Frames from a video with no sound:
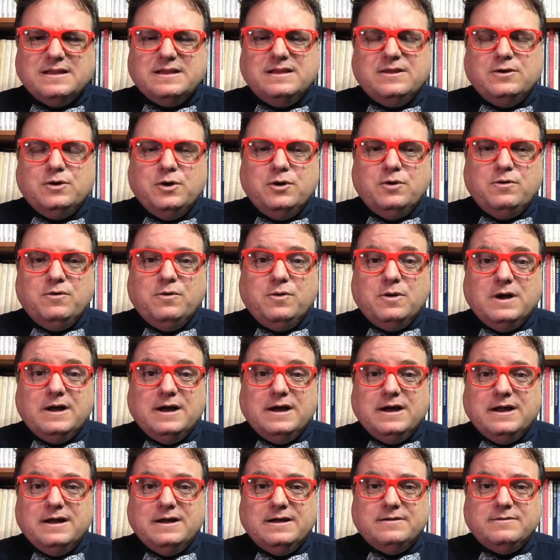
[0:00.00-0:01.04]
who
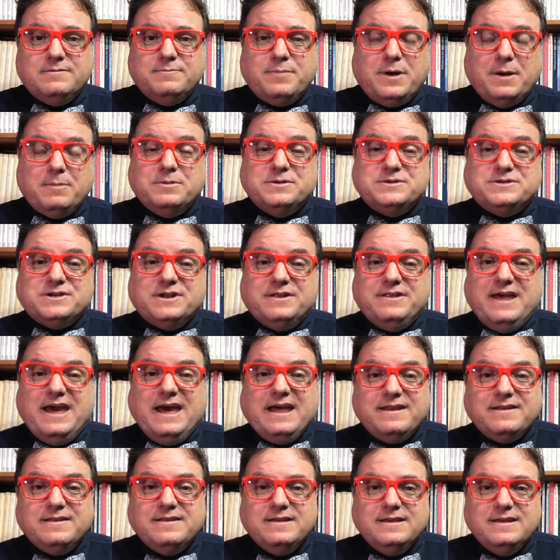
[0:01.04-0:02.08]
published on that.
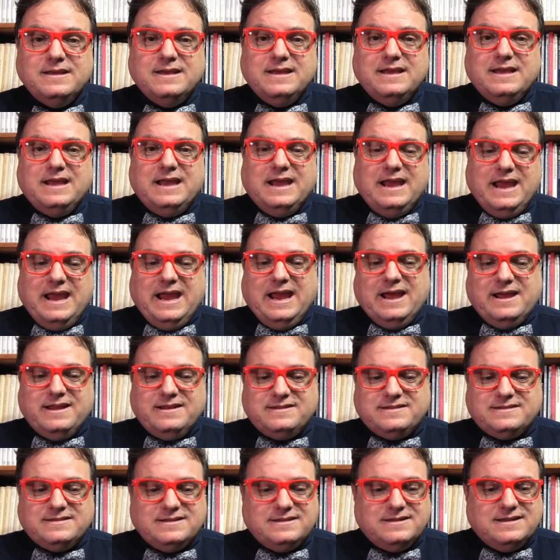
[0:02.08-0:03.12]

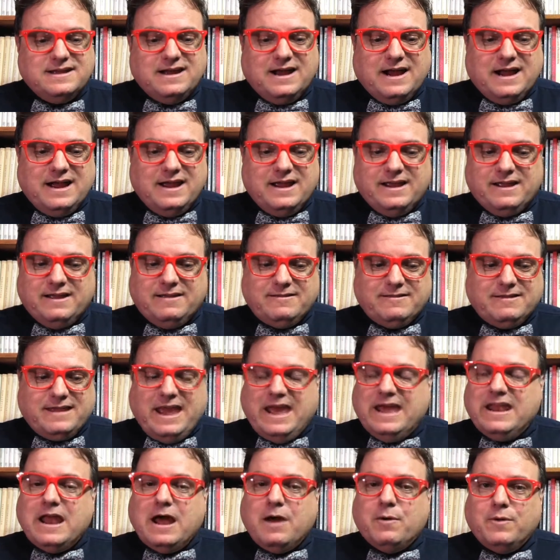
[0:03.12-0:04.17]
And I
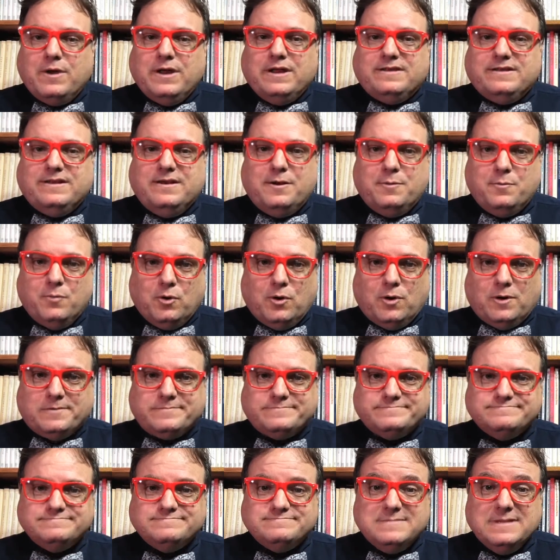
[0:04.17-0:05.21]
cannot wait to hear more.
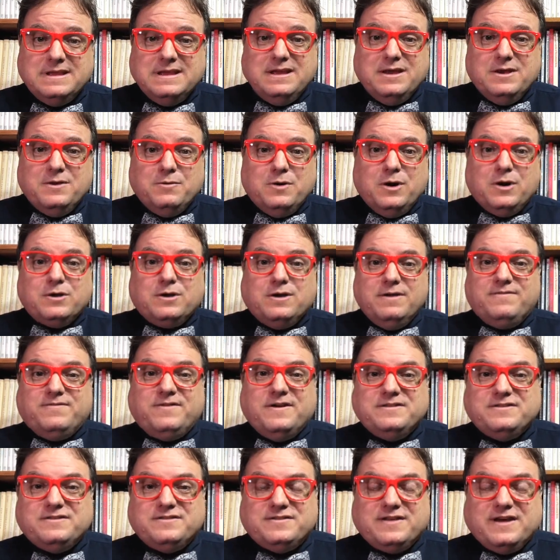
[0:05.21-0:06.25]
Well, good
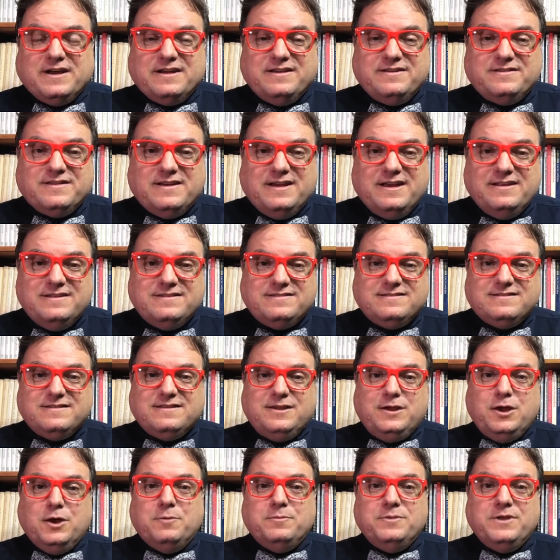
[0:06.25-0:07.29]
friends of Soggy Science,
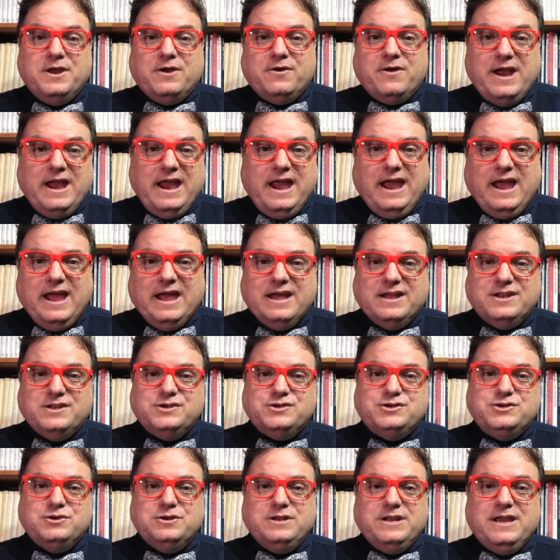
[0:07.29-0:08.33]
Guillaume Néry and
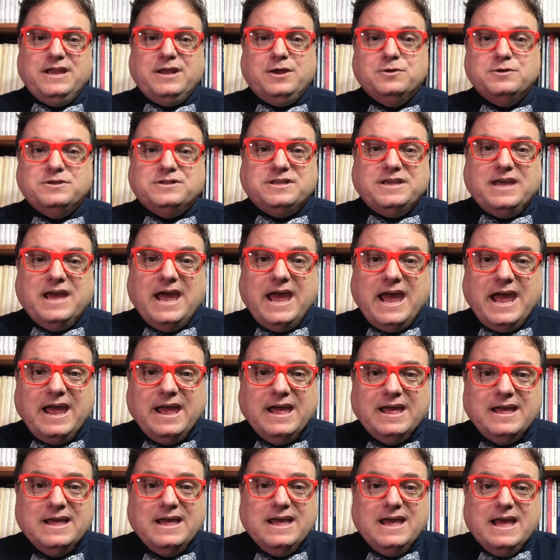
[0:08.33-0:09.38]
Julie Gauthier,
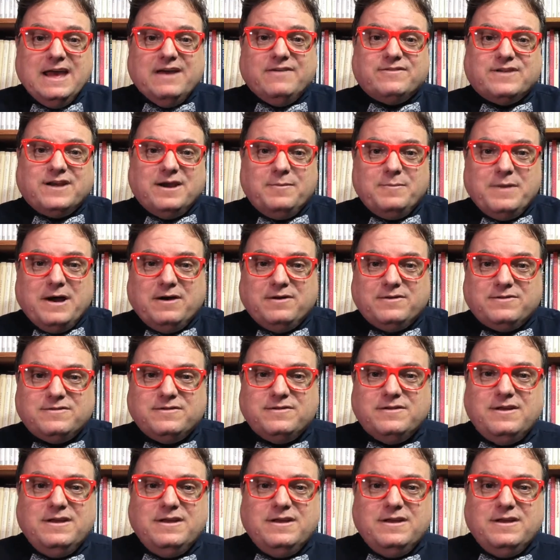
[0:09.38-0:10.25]
have come out,